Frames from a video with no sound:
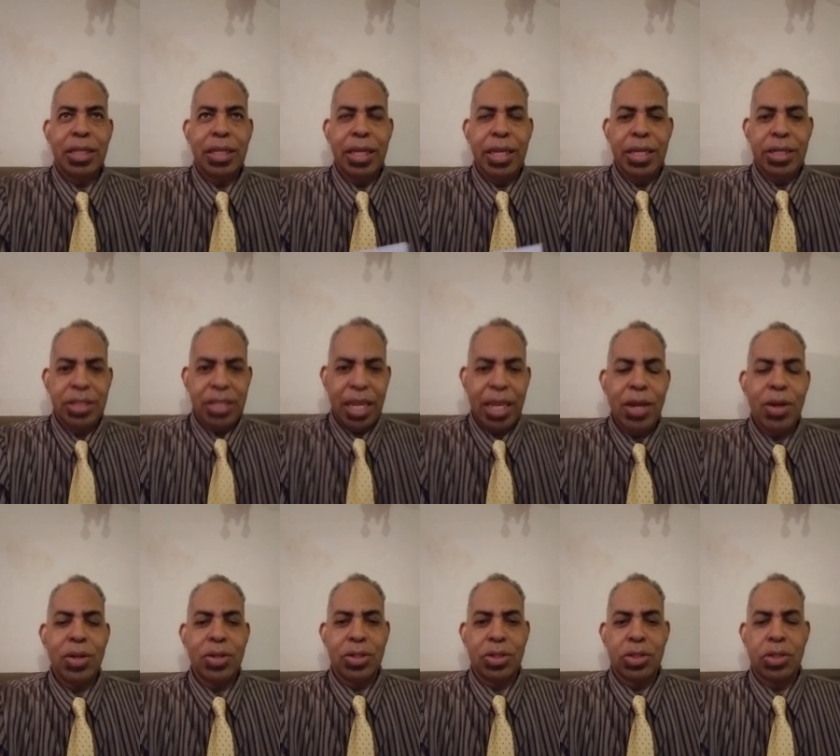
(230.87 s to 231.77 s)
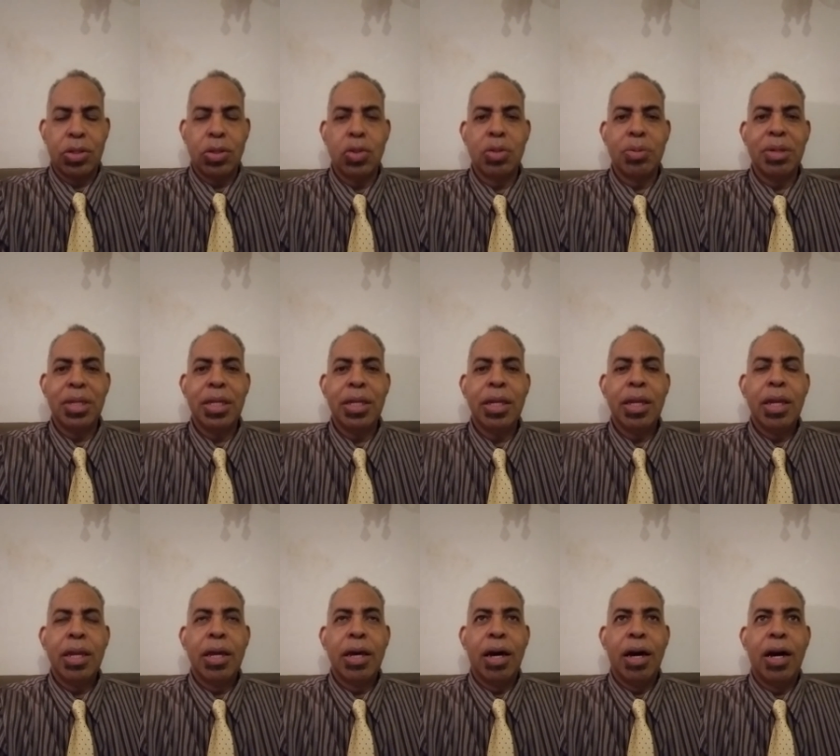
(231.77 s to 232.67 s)
entails, excuse me,
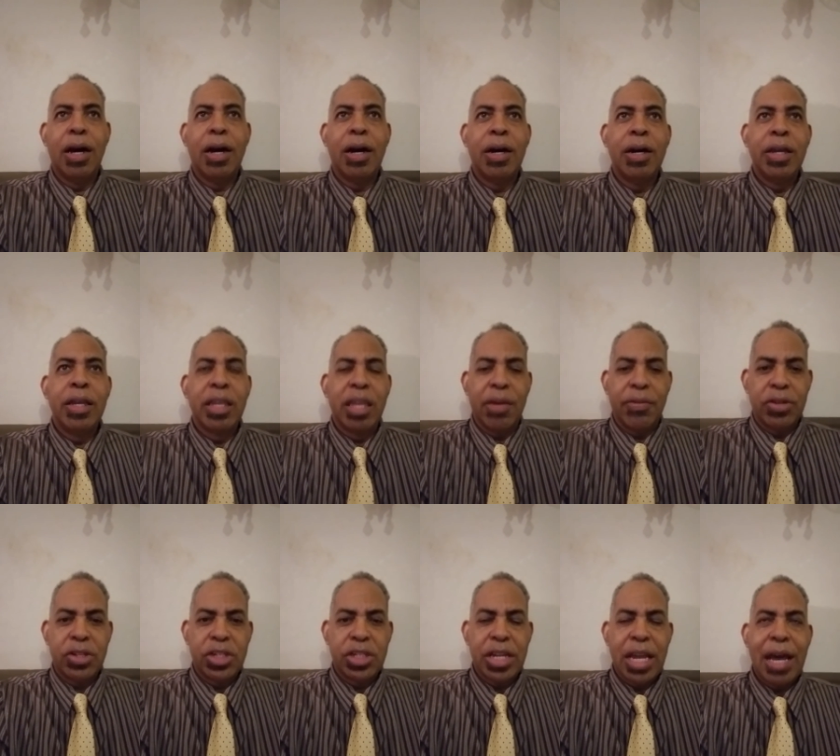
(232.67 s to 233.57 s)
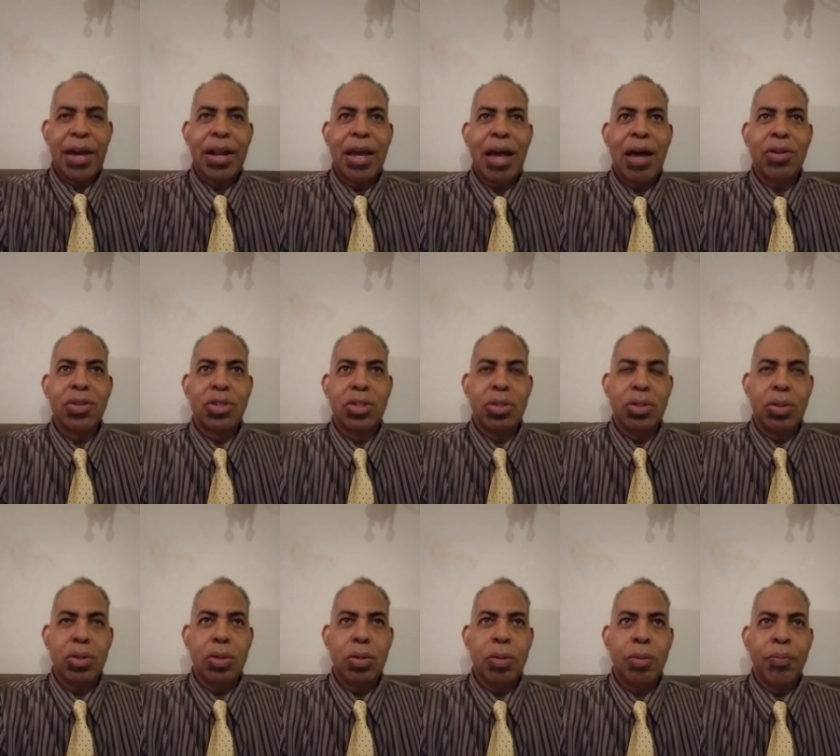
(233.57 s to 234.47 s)
uh, give a shout out
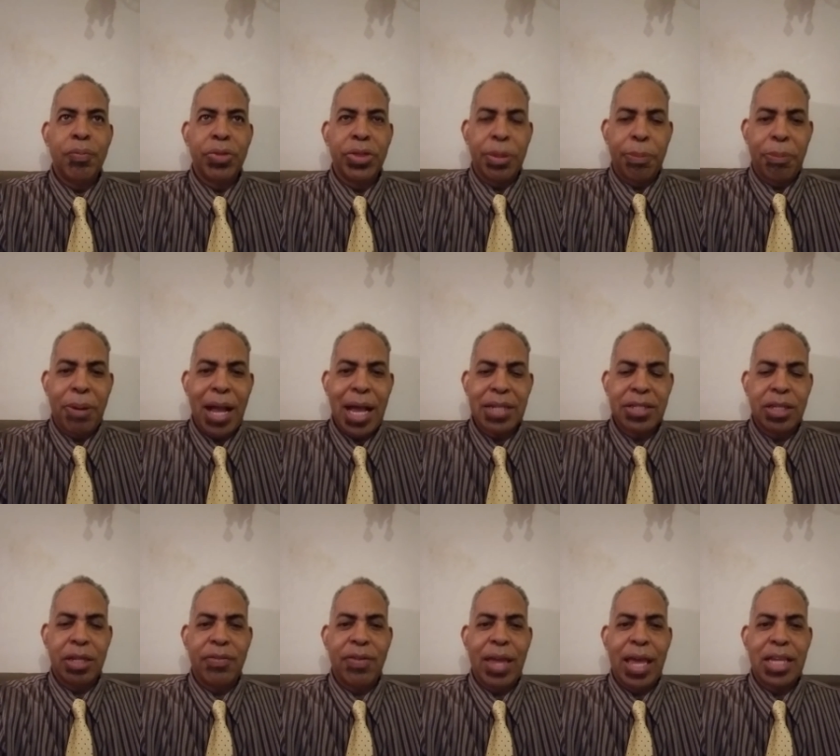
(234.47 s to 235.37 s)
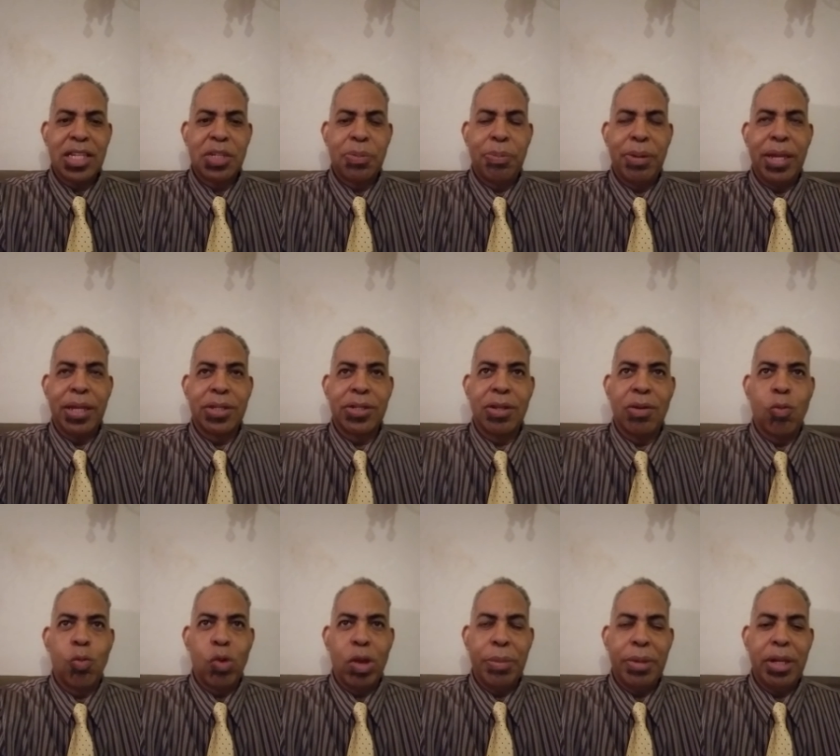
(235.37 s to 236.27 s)
to the positive aspects
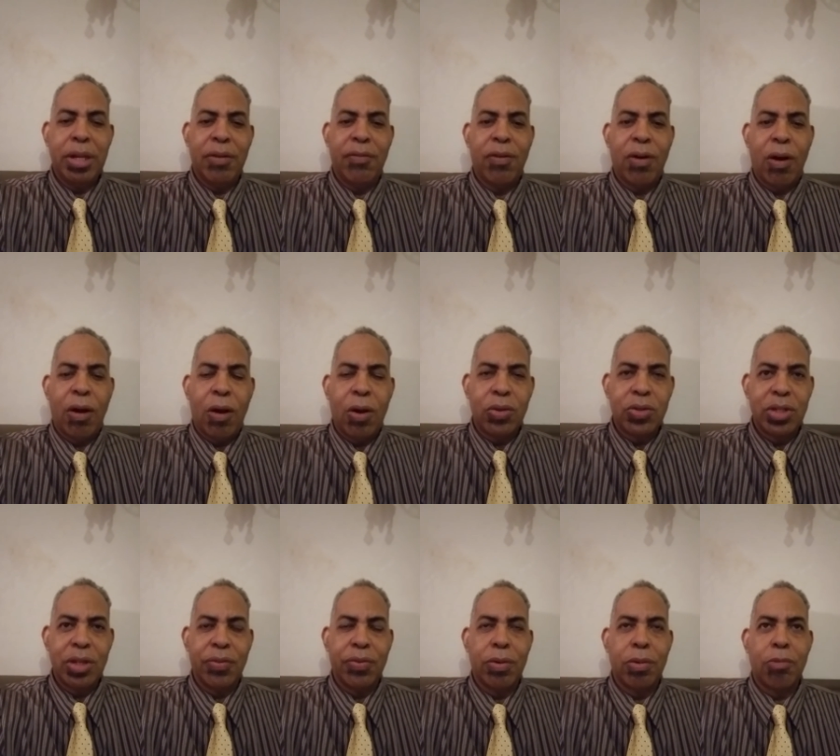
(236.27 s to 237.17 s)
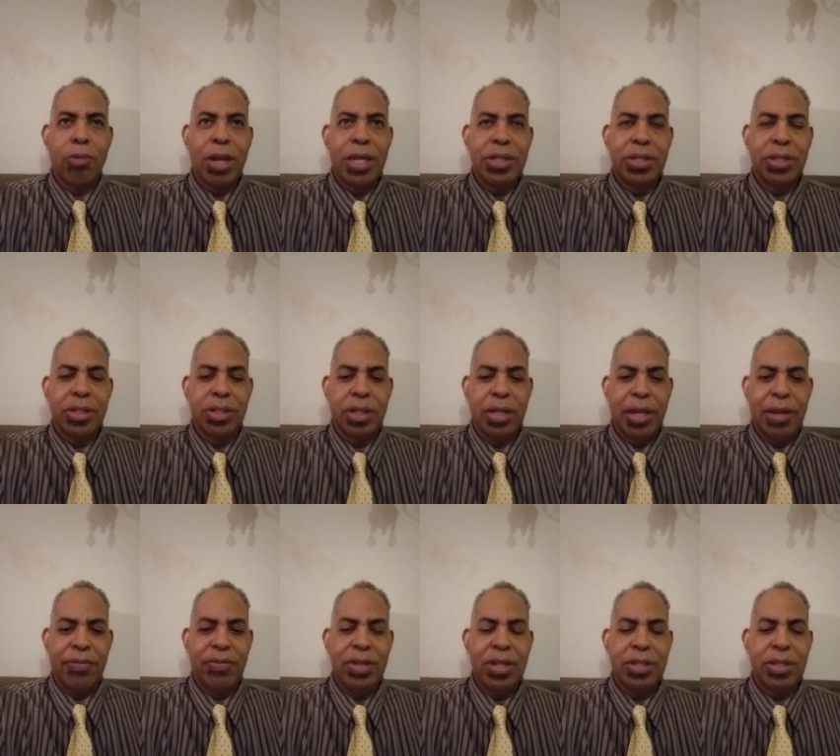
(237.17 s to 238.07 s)
of women of all different races and
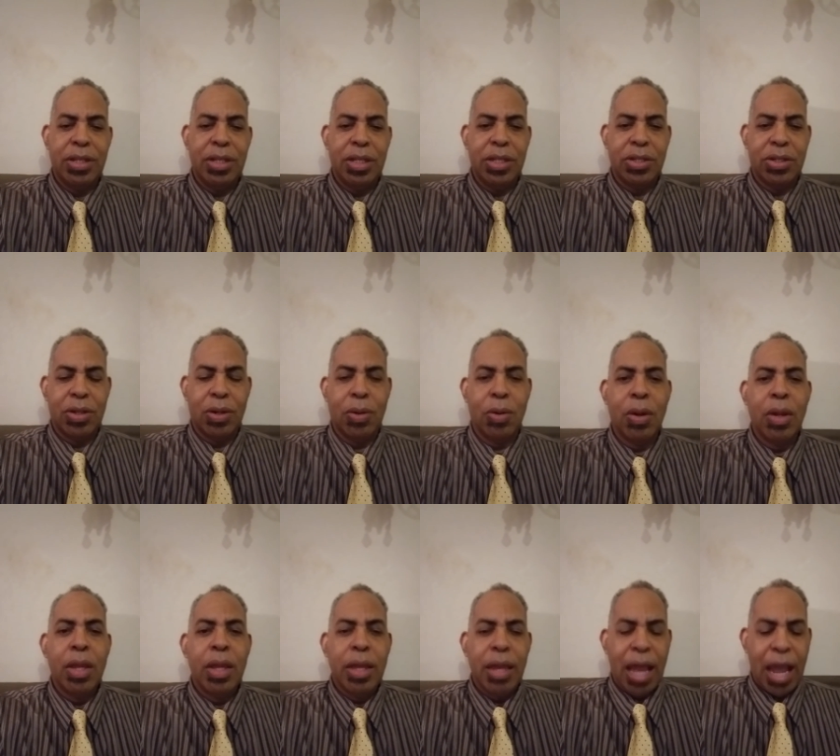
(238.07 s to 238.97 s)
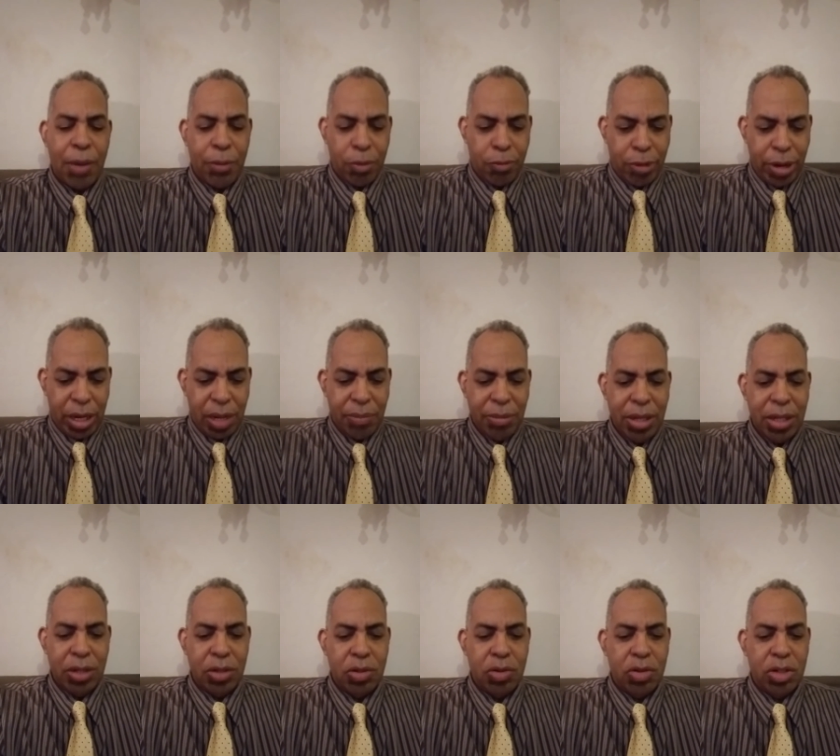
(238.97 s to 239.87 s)
ethnicities. So I would
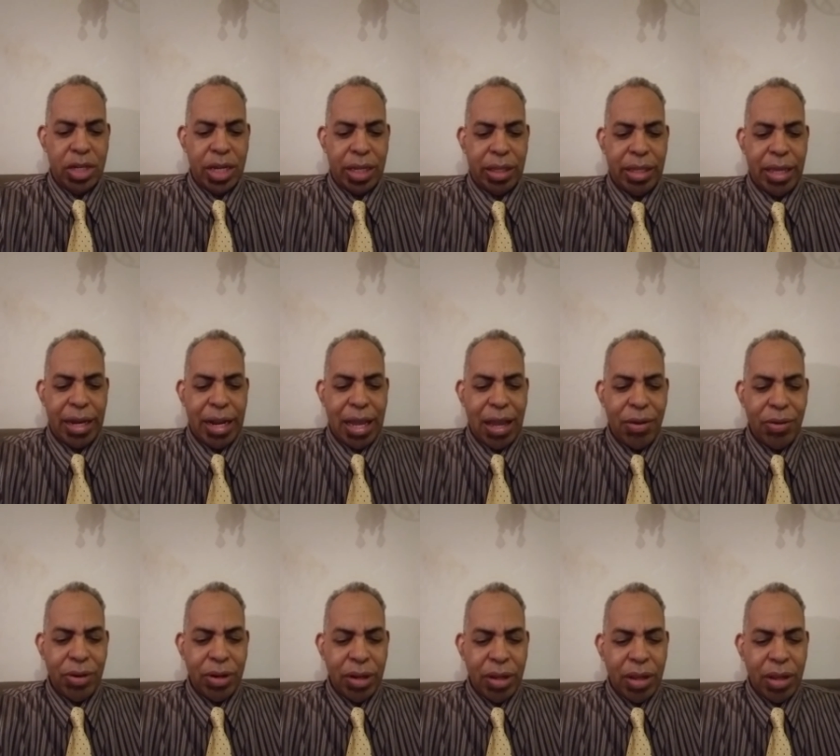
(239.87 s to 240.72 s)
recommend that you check that out.